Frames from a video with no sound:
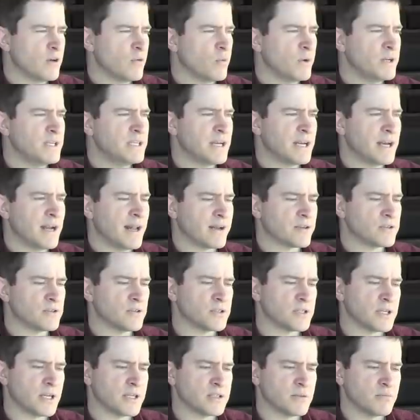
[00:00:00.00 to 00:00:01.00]
We did an
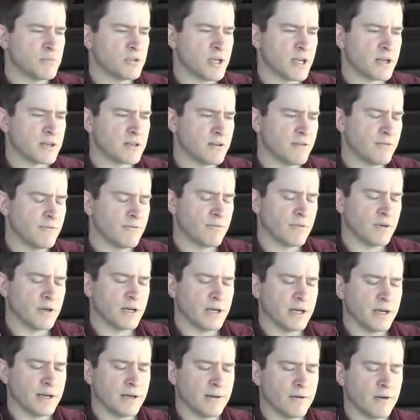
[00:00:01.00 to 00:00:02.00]
exercise objective,
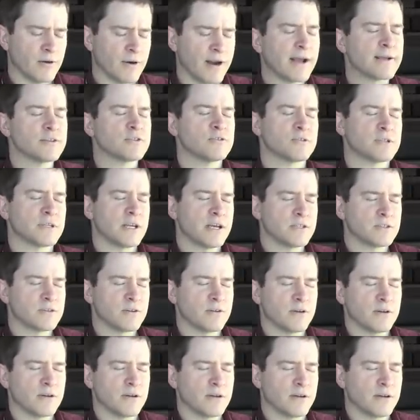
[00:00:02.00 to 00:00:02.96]
or exercise